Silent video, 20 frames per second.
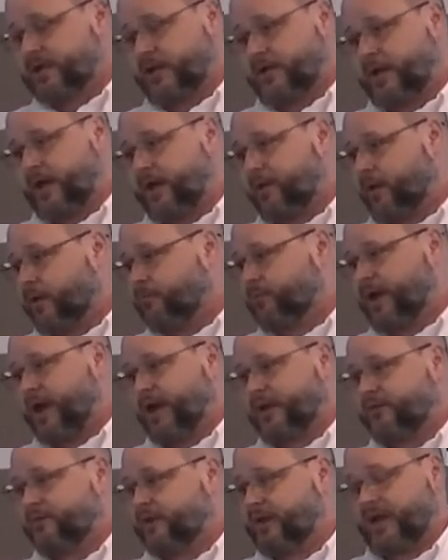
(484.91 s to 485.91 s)
I, am
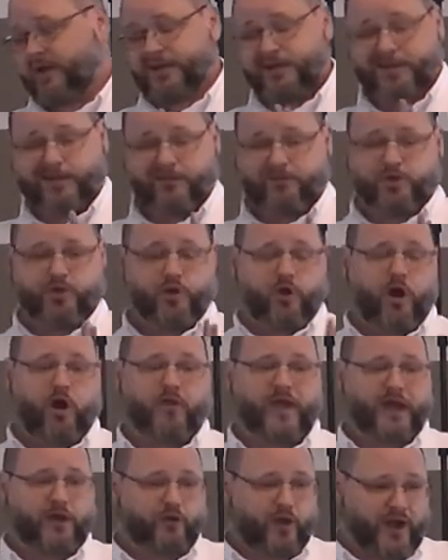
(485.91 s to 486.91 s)
not even, I didn't even do all
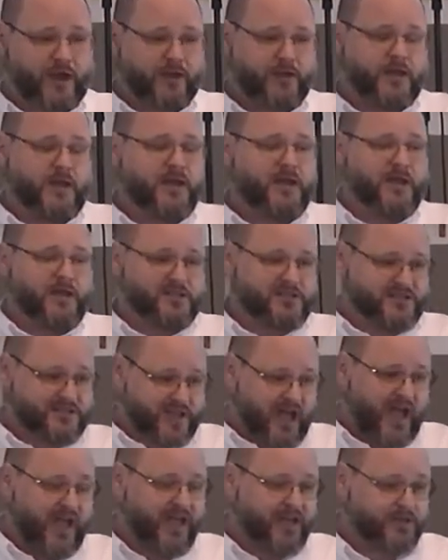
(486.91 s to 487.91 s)
that great in
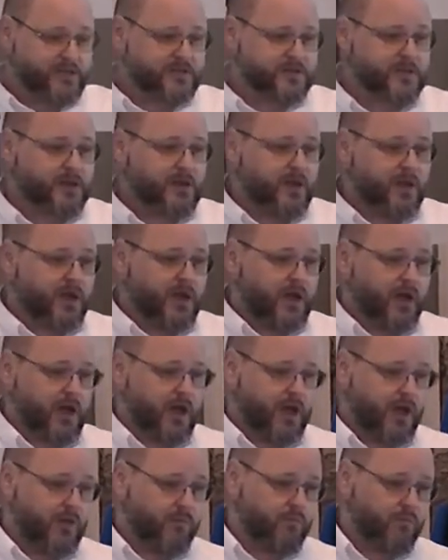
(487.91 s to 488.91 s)
science.
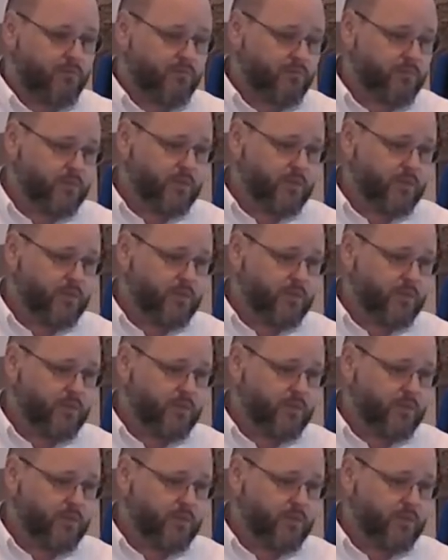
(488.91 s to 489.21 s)
Um,